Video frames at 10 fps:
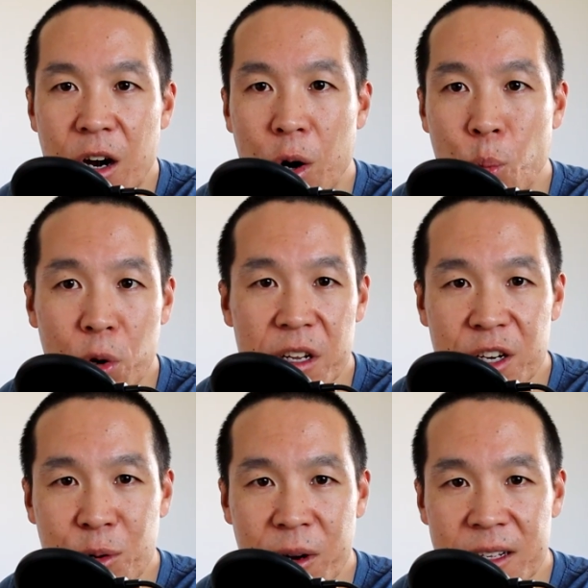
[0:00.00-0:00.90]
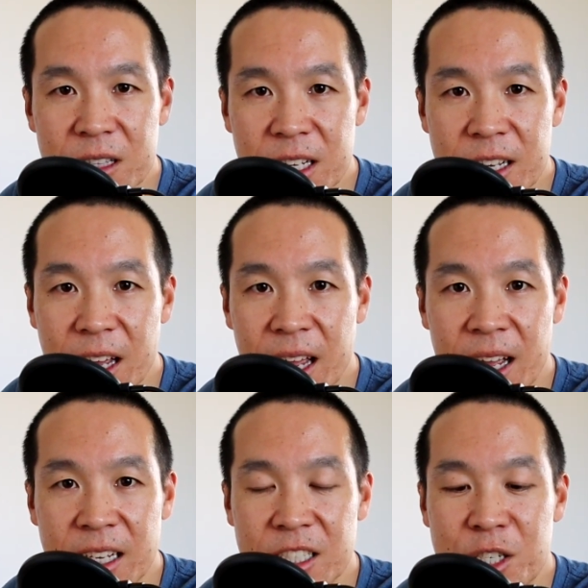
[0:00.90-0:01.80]
are working correctly,
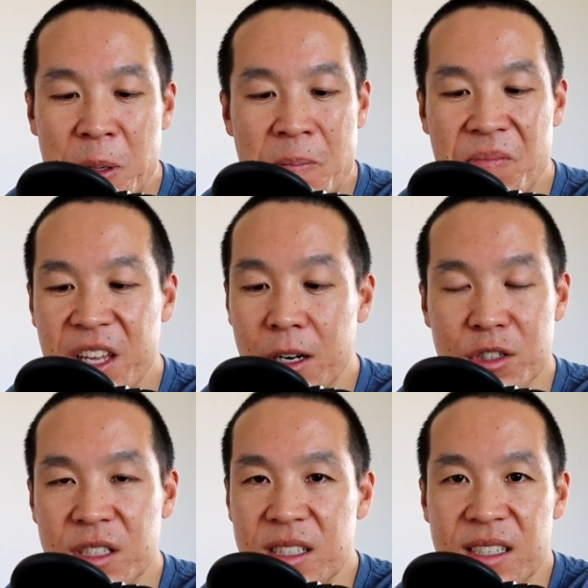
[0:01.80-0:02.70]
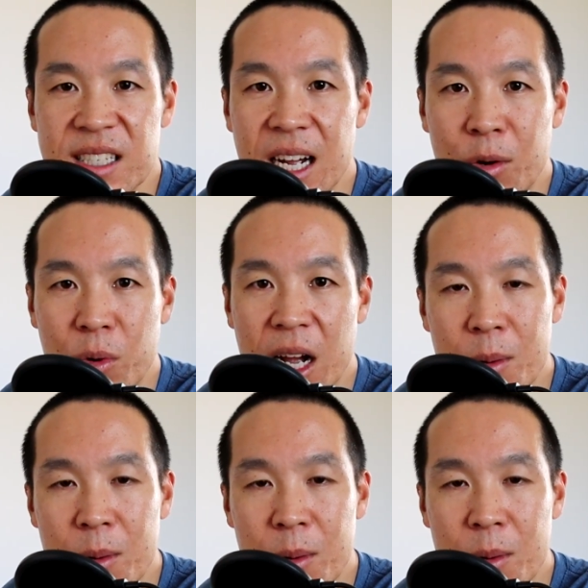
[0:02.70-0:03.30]
and just to see how